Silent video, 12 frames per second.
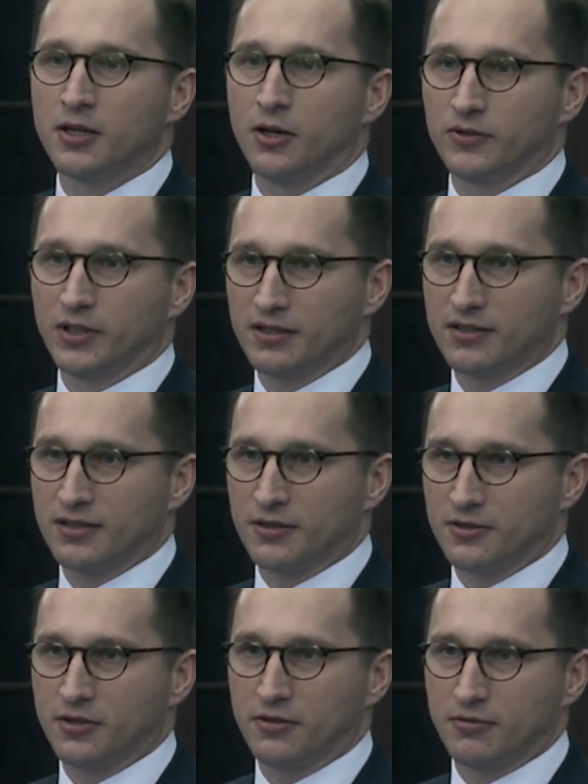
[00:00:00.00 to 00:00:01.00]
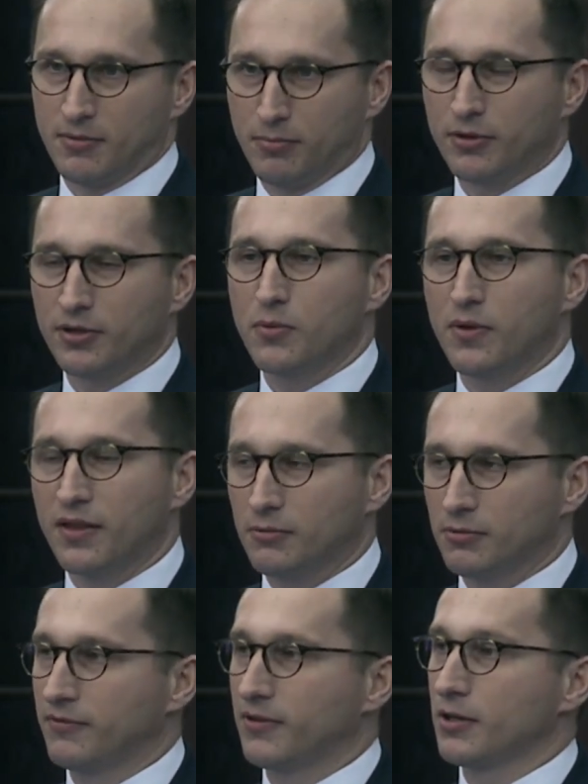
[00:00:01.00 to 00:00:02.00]
of the research report
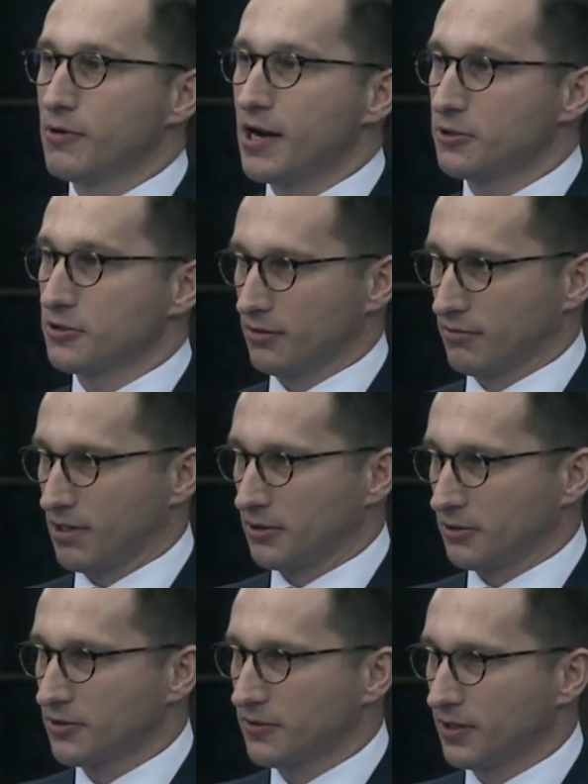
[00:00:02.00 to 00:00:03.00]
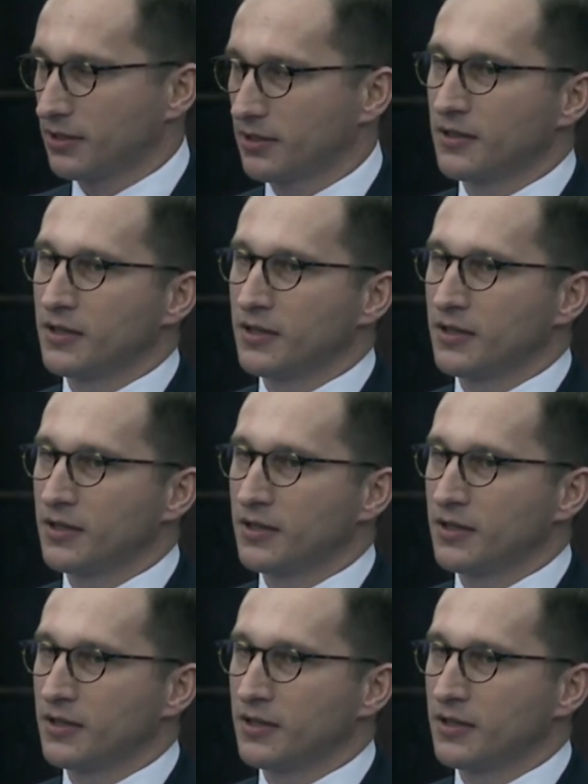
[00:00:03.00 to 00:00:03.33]
without the valuation range, right?